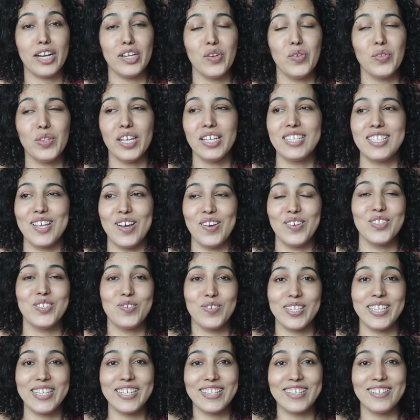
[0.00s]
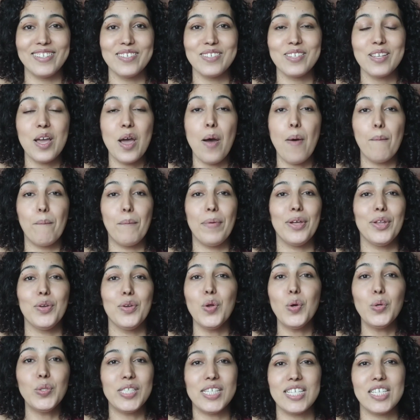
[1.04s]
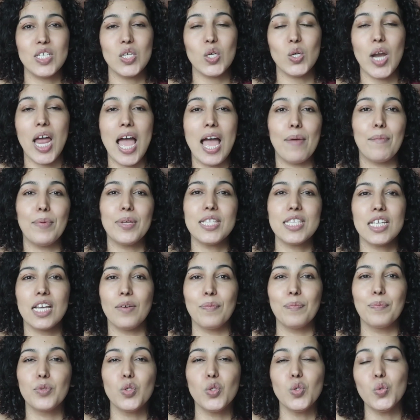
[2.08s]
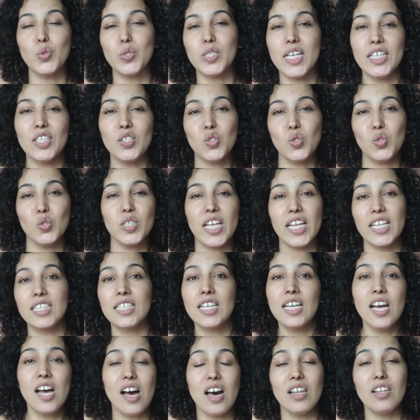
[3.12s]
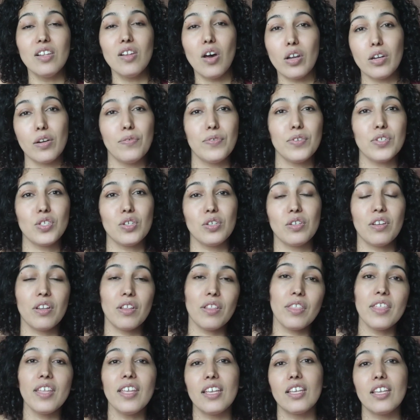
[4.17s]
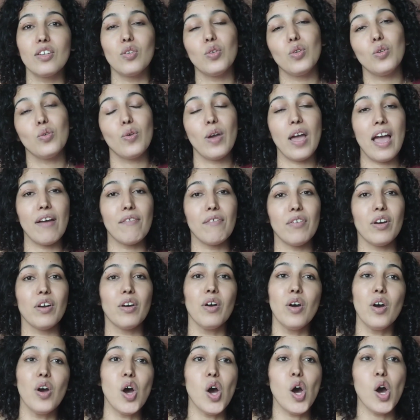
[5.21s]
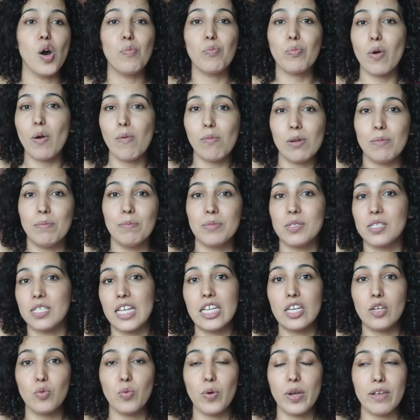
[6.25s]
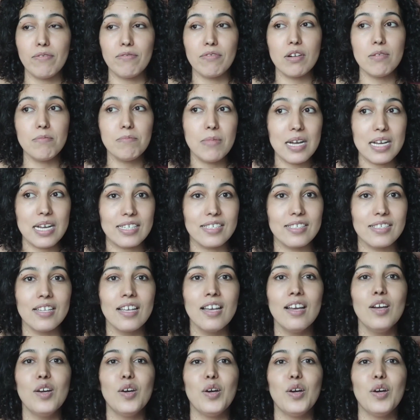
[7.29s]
I know that sounds ridiculous, but notice your habits. Do you tend to get a lot of a certain thing? Do you have a problem staying away from mugs?